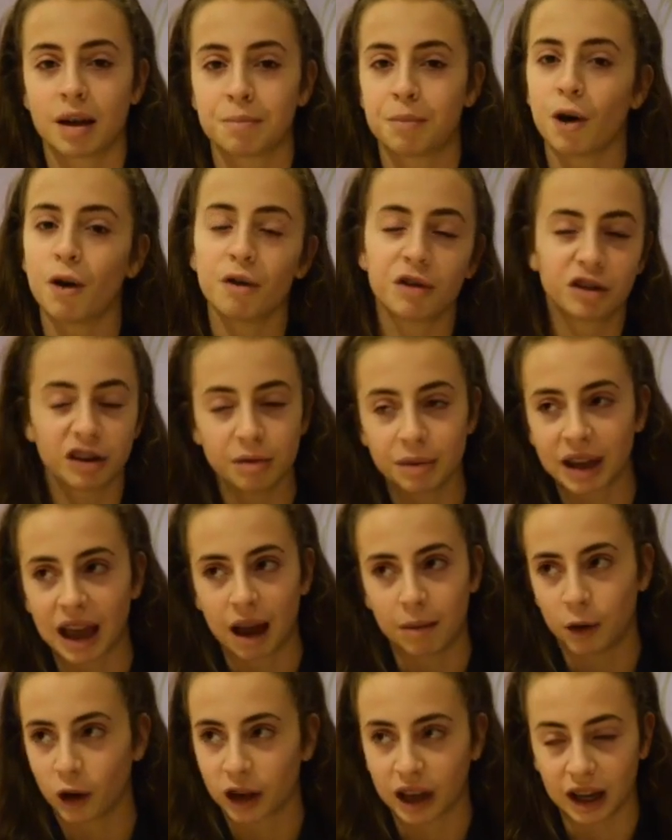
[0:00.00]
But obviously we
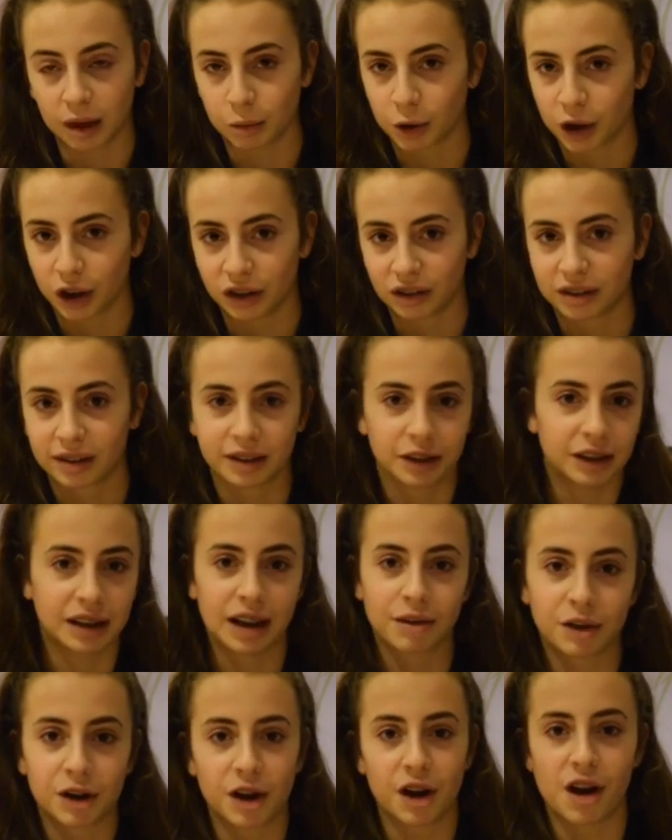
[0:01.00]
kept looking because you
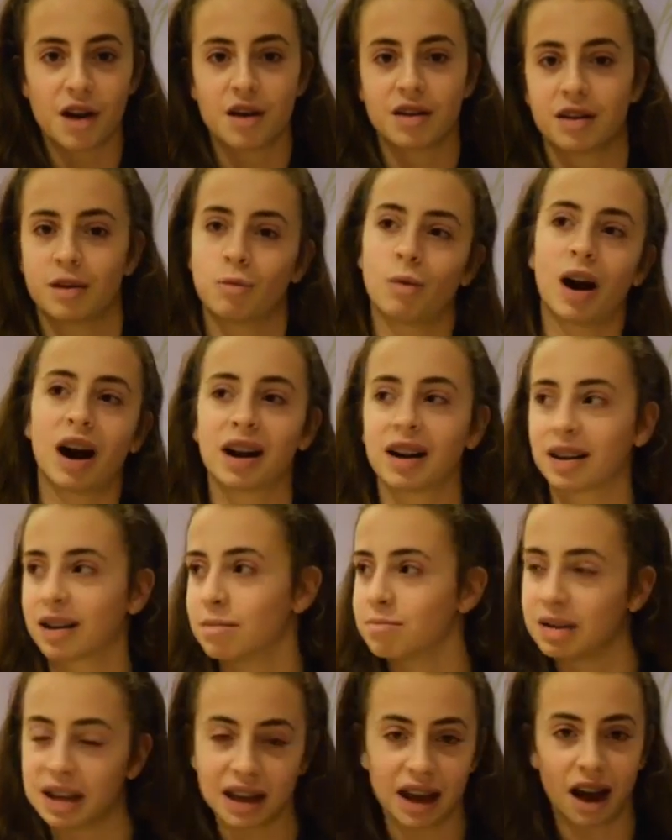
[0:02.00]
never know, the one
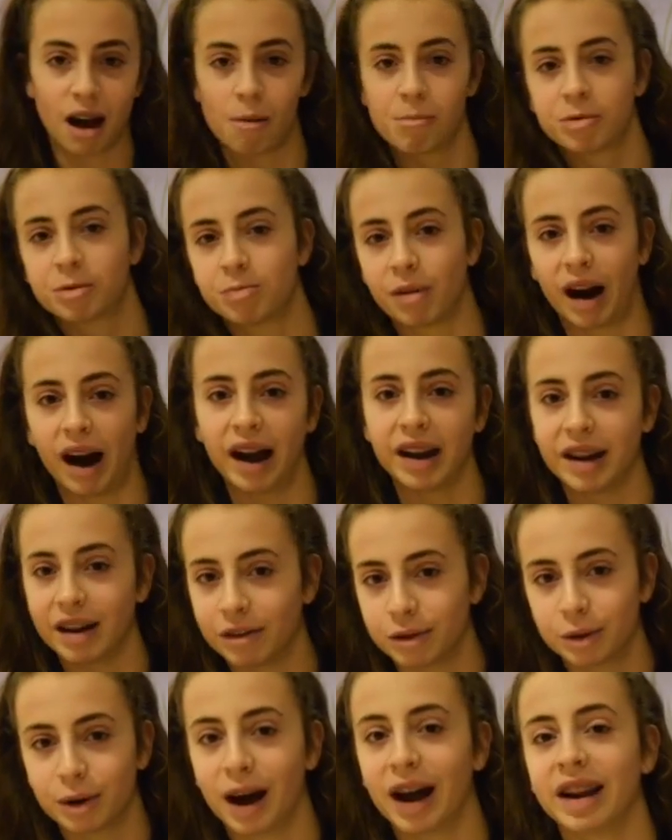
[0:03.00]
can be upped by
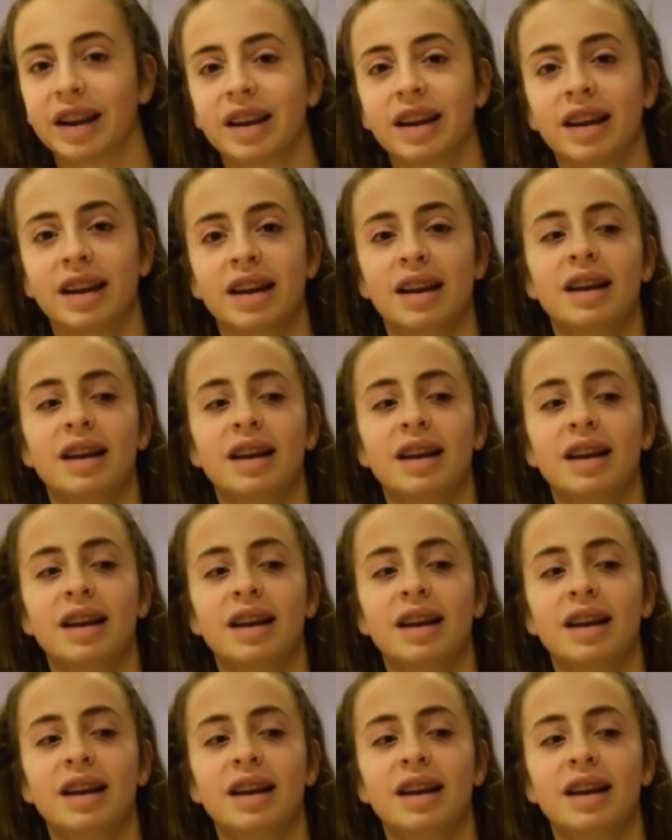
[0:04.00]
another one.